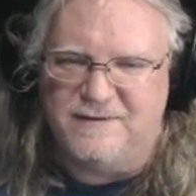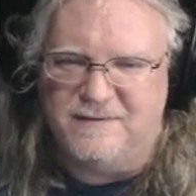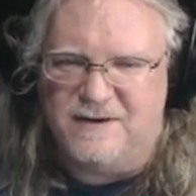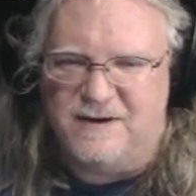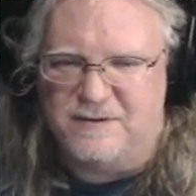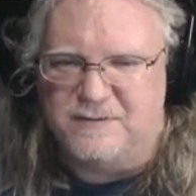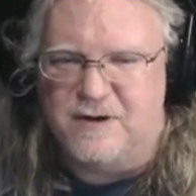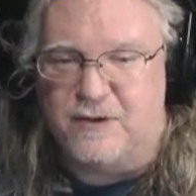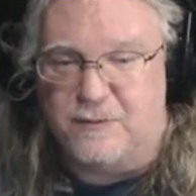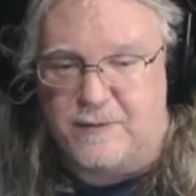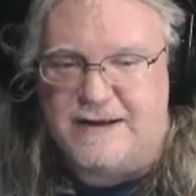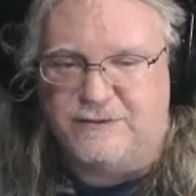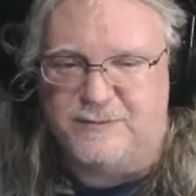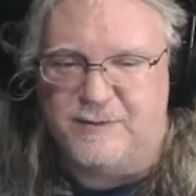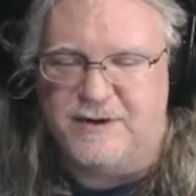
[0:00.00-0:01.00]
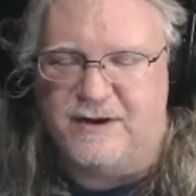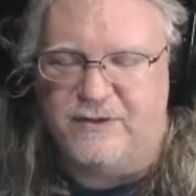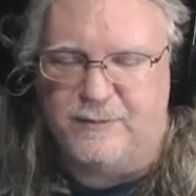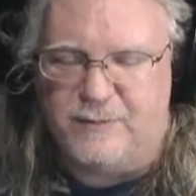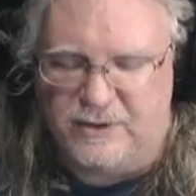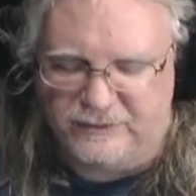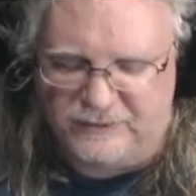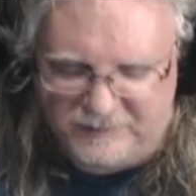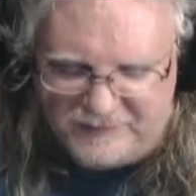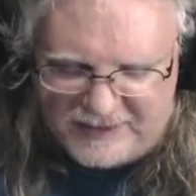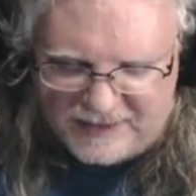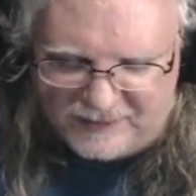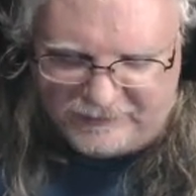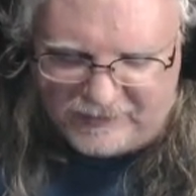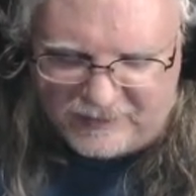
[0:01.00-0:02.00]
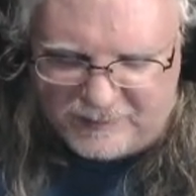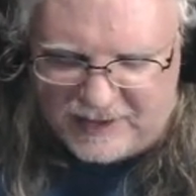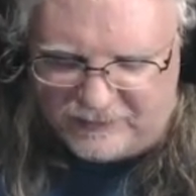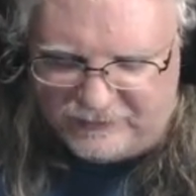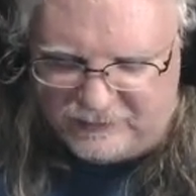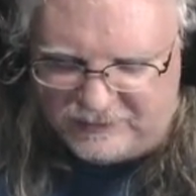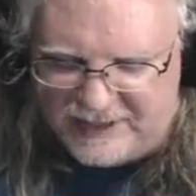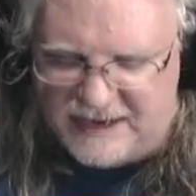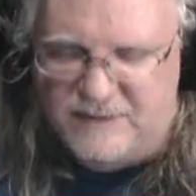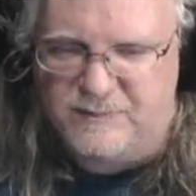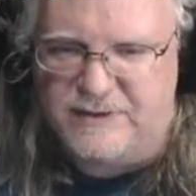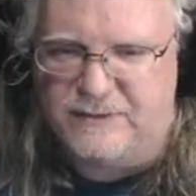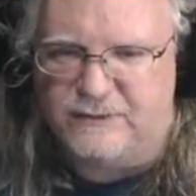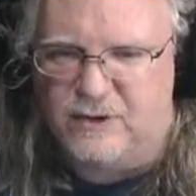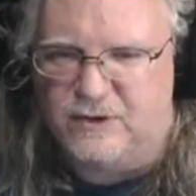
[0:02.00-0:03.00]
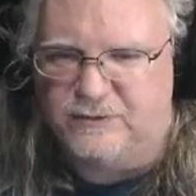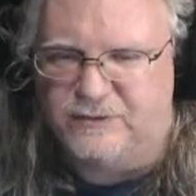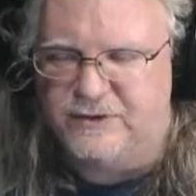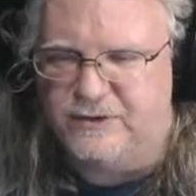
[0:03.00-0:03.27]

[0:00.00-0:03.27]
arrangement of the puzzle, because the puzzle can be solved in